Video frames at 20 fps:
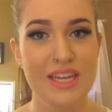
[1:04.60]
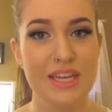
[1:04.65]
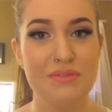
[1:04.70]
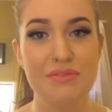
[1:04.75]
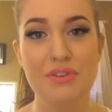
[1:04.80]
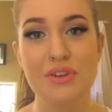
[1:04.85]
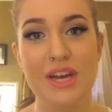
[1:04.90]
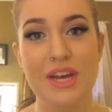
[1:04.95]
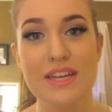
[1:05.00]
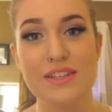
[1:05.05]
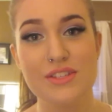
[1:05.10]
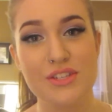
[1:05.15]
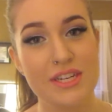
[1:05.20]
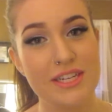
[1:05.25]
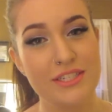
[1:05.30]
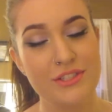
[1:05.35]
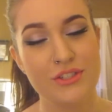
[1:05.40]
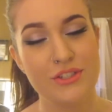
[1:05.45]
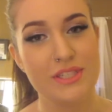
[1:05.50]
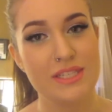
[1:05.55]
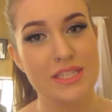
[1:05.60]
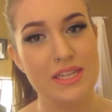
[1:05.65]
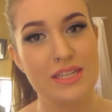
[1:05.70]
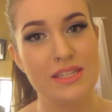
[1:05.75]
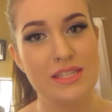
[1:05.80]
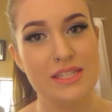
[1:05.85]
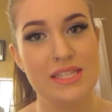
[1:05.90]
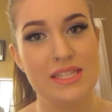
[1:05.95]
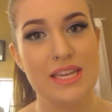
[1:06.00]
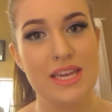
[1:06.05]
If you guys are interested
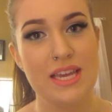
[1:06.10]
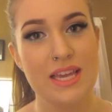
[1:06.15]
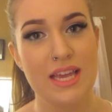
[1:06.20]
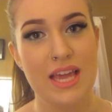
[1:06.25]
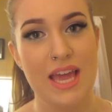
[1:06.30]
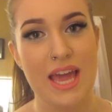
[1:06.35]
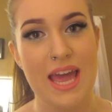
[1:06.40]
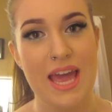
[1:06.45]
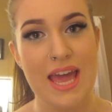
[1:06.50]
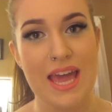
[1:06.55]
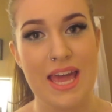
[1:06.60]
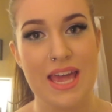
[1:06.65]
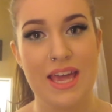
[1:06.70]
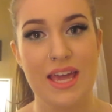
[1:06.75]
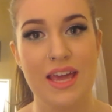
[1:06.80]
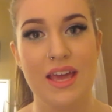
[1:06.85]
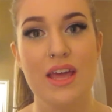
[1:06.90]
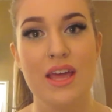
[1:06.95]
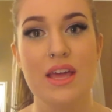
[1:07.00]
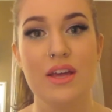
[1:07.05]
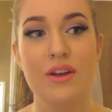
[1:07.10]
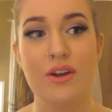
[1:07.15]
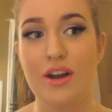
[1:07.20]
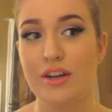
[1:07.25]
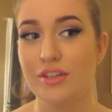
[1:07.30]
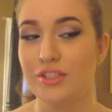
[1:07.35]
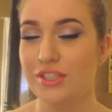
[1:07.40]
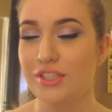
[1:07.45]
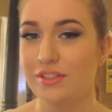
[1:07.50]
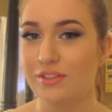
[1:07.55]
in seeing a
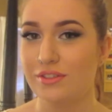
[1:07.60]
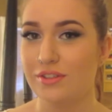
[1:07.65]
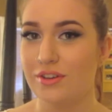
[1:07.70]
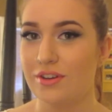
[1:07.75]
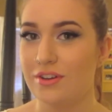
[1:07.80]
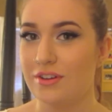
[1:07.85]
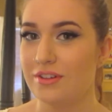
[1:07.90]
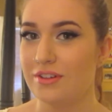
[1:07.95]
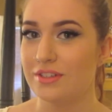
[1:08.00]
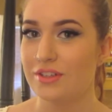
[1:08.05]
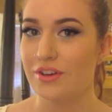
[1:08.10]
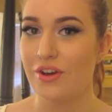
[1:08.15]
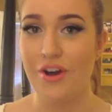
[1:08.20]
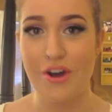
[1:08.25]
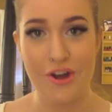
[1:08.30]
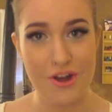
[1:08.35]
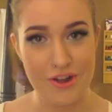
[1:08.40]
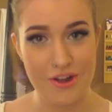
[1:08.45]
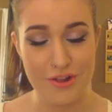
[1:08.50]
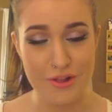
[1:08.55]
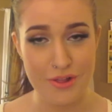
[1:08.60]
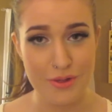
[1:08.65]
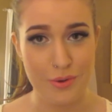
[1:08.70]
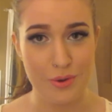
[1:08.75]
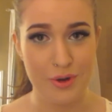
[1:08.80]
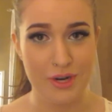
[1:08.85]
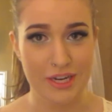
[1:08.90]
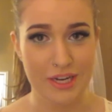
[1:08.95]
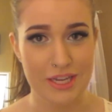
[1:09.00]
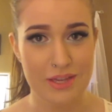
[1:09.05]
Archie's Girls haul
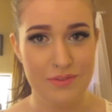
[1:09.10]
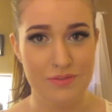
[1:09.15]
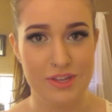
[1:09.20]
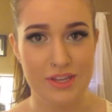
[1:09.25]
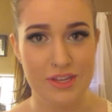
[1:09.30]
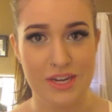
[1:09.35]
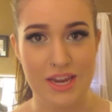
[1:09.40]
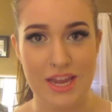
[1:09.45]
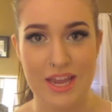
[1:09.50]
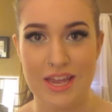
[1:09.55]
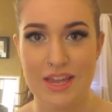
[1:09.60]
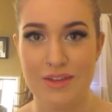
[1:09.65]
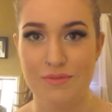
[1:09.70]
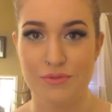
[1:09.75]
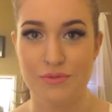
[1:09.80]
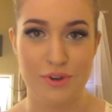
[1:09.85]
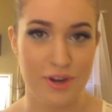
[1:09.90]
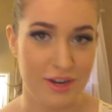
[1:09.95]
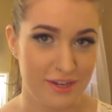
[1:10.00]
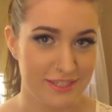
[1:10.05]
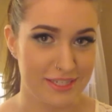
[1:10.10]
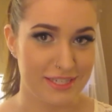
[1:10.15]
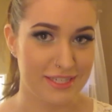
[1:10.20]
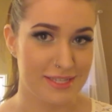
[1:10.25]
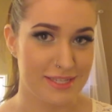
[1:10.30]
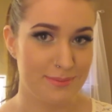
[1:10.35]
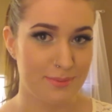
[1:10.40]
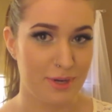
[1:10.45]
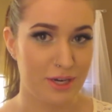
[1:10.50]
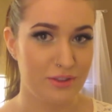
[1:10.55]
or even a Veronica
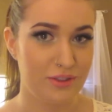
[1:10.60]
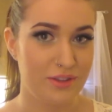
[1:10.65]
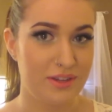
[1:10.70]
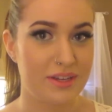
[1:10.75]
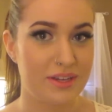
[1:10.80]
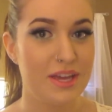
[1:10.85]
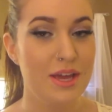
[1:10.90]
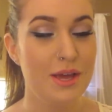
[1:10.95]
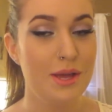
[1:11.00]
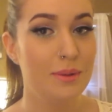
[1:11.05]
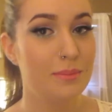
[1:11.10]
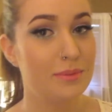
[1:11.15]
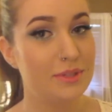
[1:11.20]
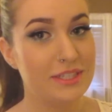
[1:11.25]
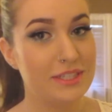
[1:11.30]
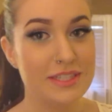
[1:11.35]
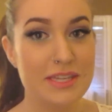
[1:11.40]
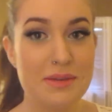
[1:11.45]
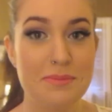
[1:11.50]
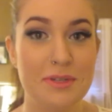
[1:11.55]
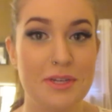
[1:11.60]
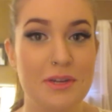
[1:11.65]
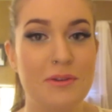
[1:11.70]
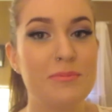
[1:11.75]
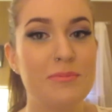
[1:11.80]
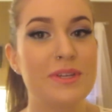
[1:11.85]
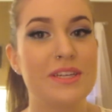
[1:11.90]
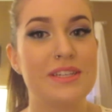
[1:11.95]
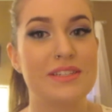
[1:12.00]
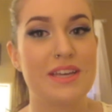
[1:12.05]
inspired look, please let me
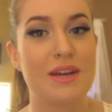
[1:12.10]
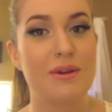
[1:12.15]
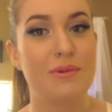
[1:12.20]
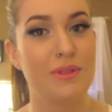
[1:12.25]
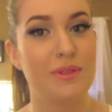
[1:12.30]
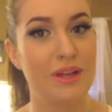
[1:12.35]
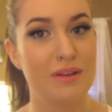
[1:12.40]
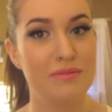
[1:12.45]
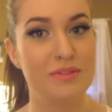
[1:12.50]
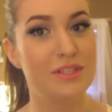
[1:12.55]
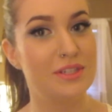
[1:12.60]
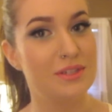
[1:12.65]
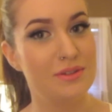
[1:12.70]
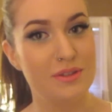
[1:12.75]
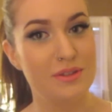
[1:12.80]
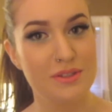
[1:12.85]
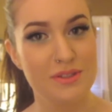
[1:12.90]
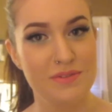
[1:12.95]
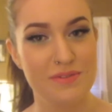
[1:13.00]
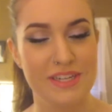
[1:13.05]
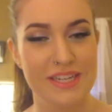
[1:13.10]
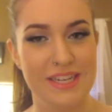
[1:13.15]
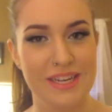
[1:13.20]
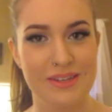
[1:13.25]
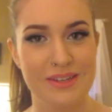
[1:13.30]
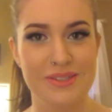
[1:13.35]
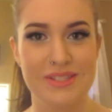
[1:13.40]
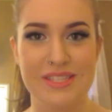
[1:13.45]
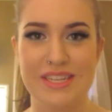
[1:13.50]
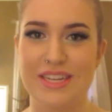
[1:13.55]
know because I would love to do those
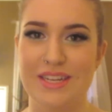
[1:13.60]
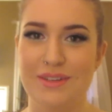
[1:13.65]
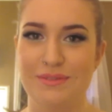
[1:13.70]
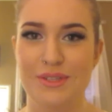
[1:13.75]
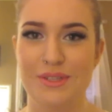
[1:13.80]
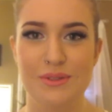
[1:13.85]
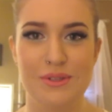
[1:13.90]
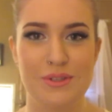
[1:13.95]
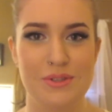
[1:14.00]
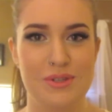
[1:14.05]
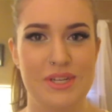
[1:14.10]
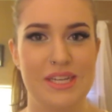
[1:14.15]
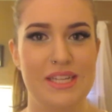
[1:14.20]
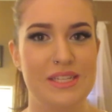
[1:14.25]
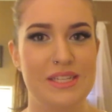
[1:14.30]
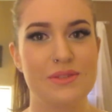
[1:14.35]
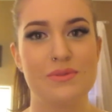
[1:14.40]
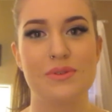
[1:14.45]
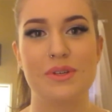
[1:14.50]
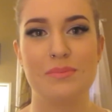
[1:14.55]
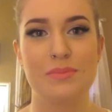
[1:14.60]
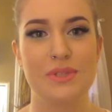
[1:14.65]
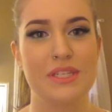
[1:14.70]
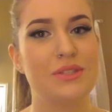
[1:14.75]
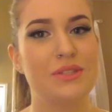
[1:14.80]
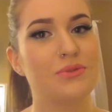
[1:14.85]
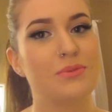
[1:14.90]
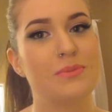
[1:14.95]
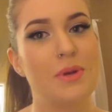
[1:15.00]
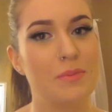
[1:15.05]
videos. And if you enjoy this one,
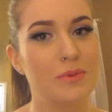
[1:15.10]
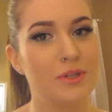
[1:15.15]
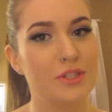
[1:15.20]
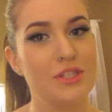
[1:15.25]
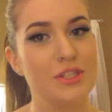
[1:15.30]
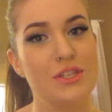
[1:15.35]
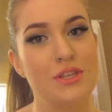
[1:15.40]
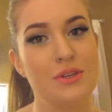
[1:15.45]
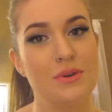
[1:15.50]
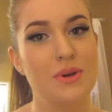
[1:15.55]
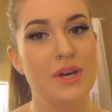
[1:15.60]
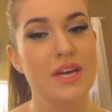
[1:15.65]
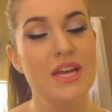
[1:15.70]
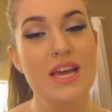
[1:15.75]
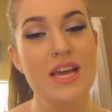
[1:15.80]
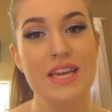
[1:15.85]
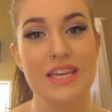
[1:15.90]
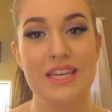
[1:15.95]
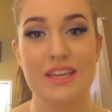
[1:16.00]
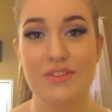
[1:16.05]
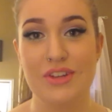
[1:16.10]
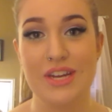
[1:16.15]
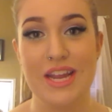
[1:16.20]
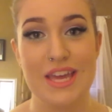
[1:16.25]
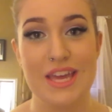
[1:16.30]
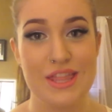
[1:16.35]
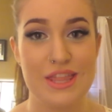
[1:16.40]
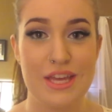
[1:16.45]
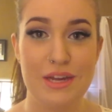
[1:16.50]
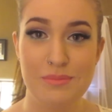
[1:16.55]
please remember to give it
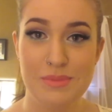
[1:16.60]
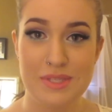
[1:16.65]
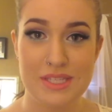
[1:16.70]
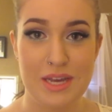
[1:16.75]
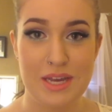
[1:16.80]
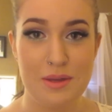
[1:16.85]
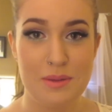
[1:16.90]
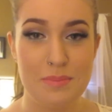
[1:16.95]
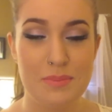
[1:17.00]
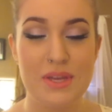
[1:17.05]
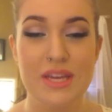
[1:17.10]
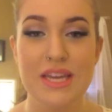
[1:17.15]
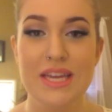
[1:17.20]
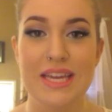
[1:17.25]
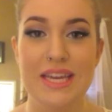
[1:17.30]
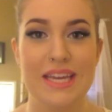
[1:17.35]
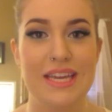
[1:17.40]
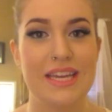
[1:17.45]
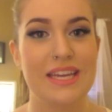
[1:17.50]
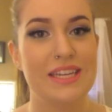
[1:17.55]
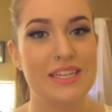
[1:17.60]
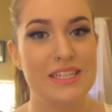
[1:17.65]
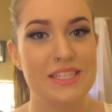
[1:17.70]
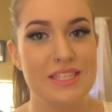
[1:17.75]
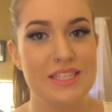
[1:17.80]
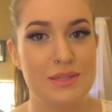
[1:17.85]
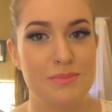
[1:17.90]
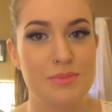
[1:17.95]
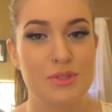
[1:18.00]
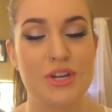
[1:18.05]
a thumbs up and
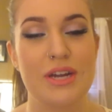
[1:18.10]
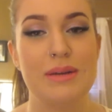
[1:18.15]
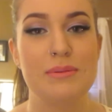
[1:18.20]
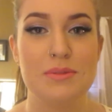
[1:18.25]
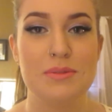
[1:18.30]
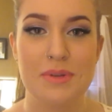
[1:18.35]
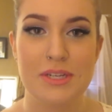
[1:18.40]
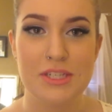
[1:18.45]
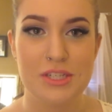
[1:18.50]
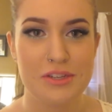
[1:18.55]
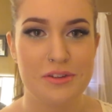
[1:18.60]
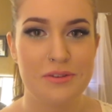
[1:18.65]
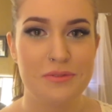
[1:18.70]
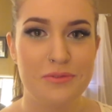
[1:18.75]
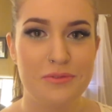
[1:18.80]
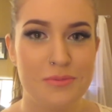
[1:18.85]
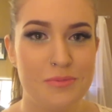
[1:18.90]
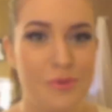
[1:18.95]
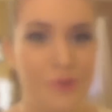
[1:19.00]
subscribe to my channel for